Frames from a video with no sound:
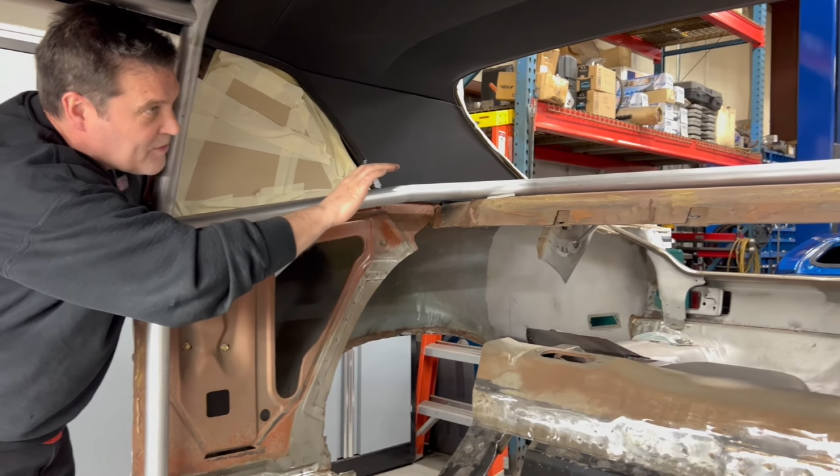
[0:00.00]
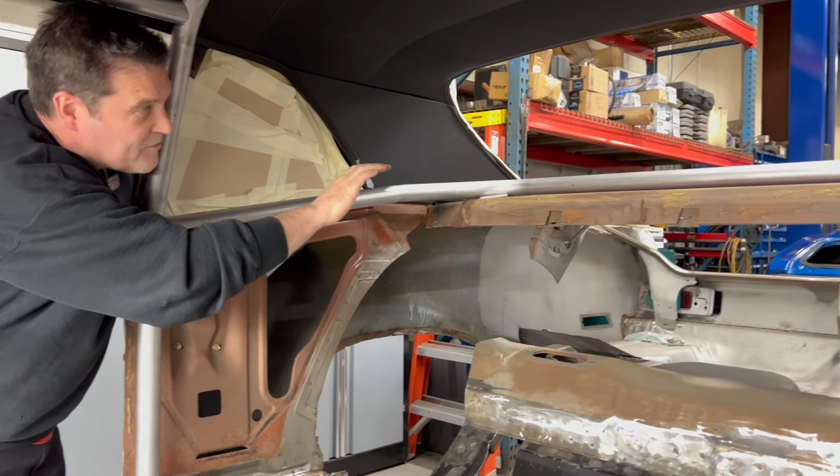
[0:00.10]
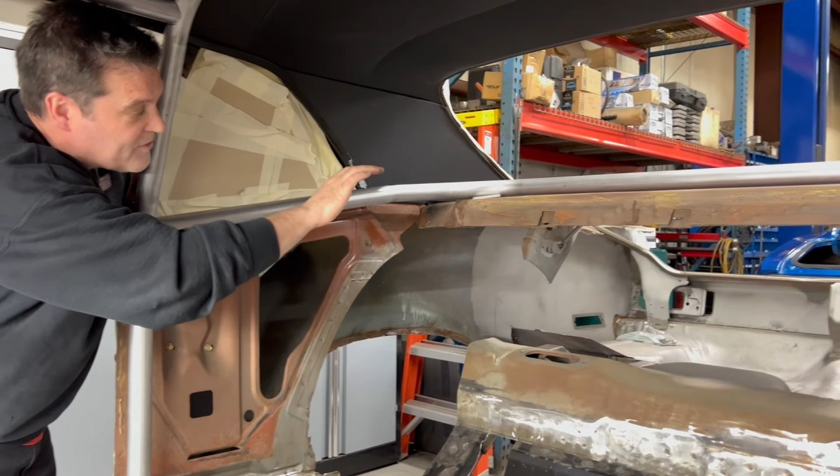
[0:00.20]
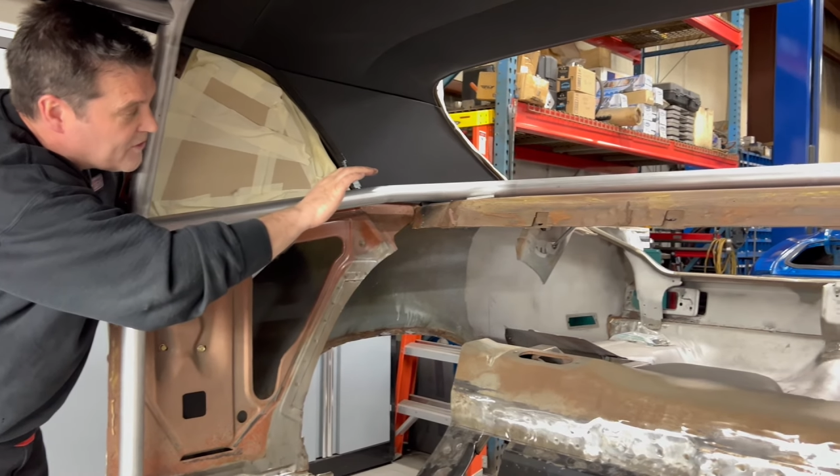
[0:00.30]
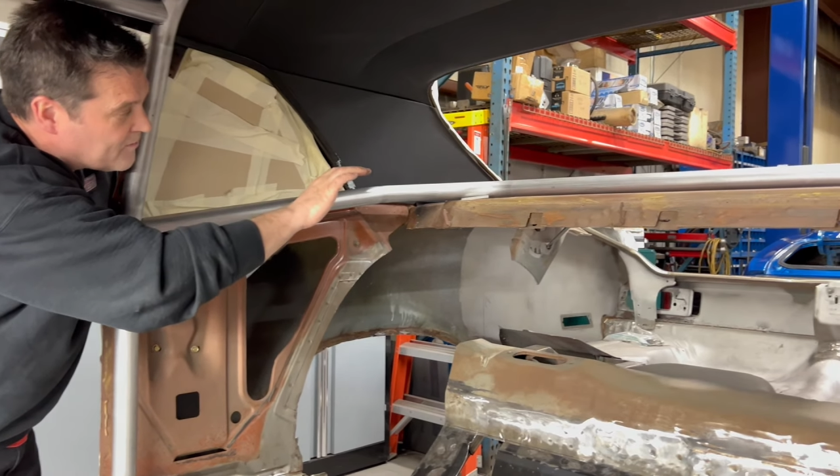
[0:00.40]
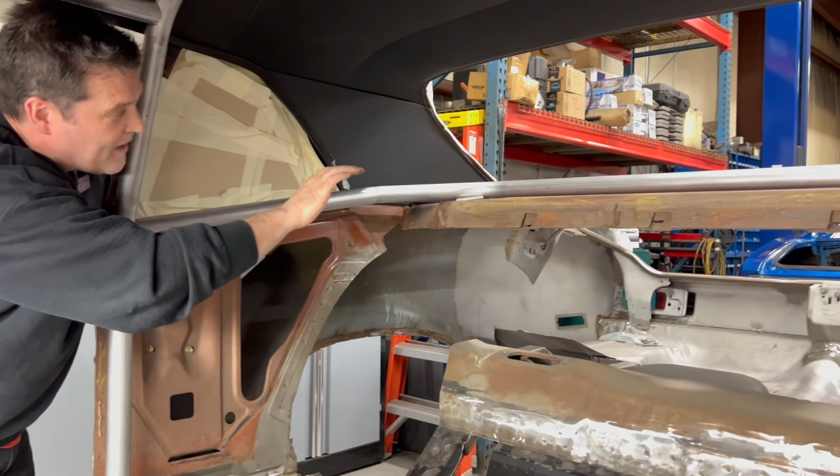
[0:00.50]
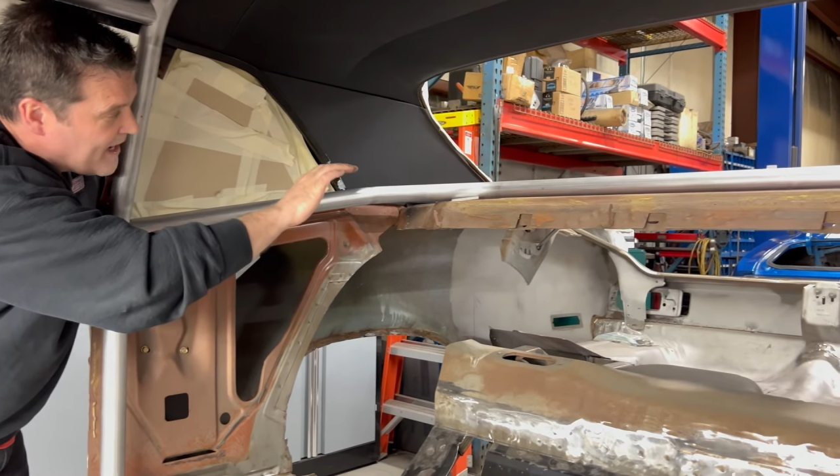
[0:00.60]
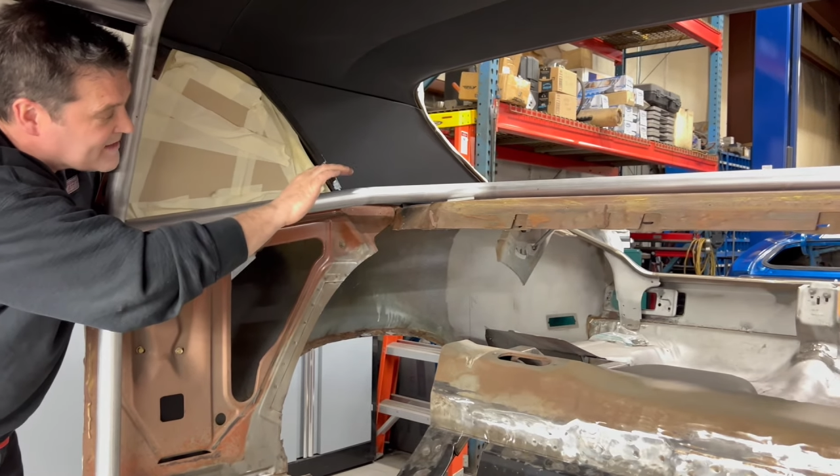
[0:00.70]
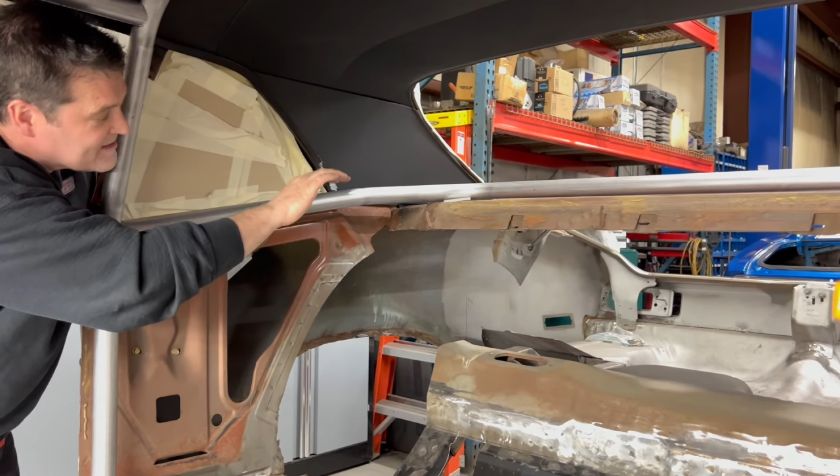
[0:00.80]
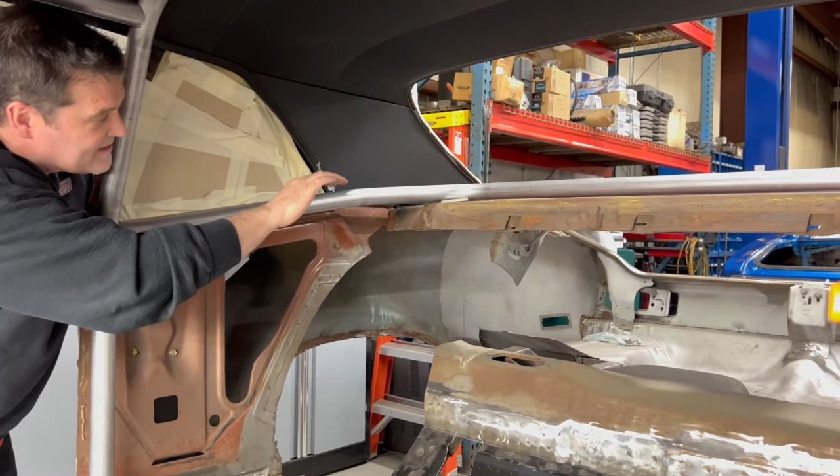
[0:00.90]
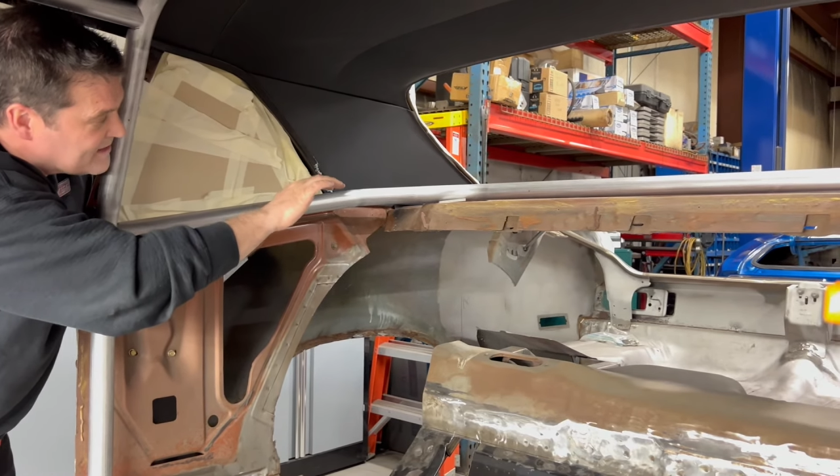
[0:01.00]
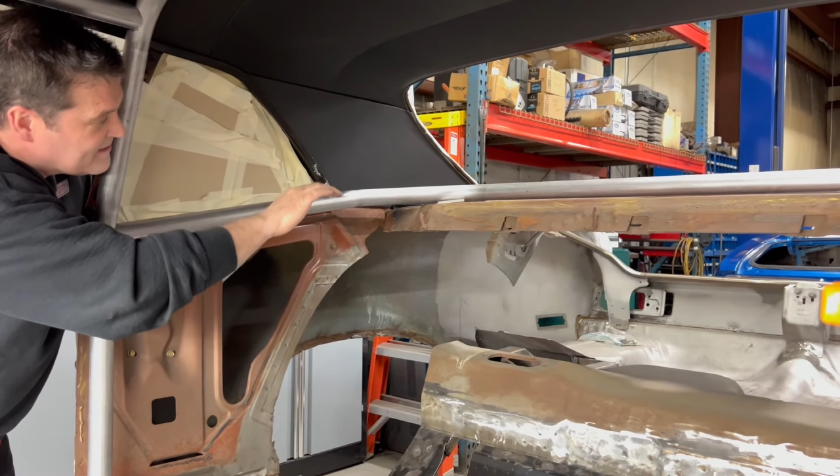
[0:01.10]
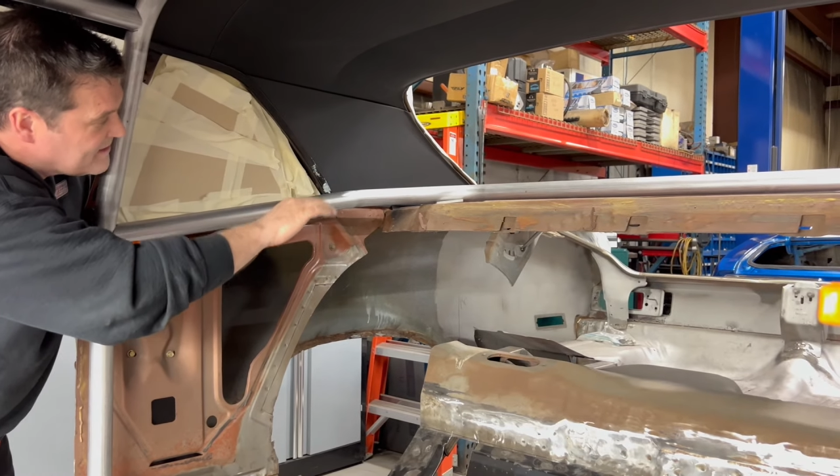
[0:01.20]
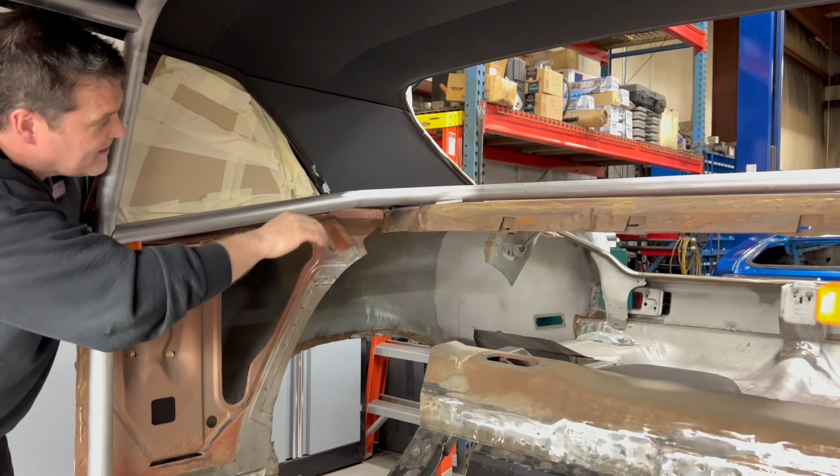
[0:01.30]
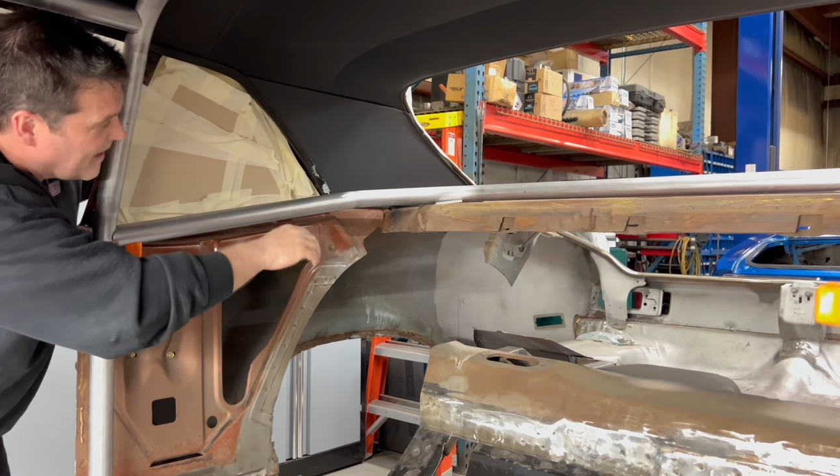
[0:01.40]
of the back
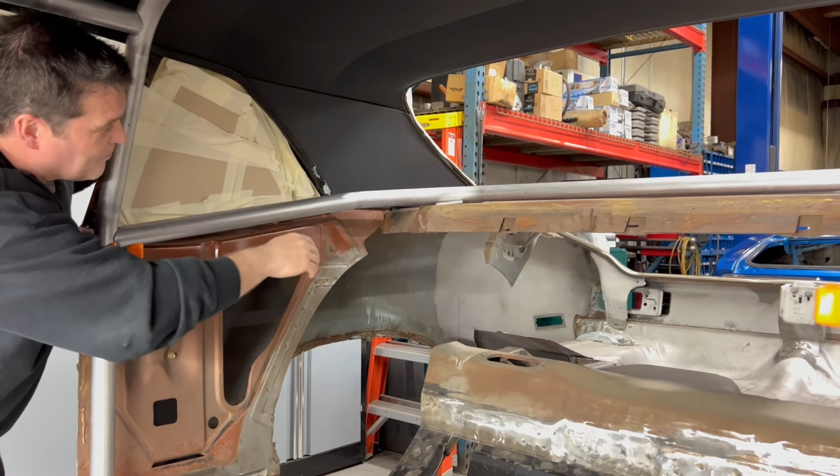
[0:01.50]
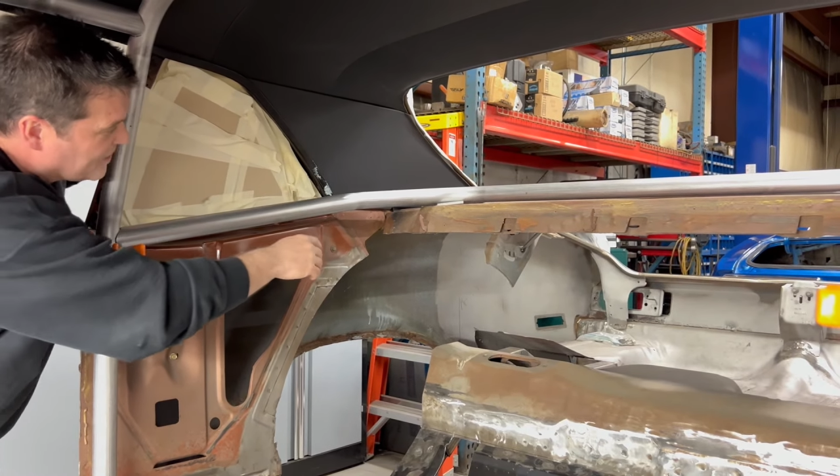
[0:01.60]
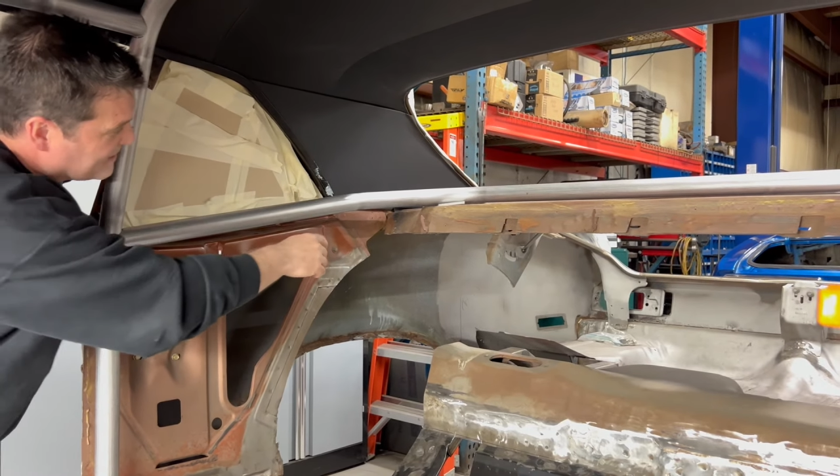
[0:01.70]
seat. I put a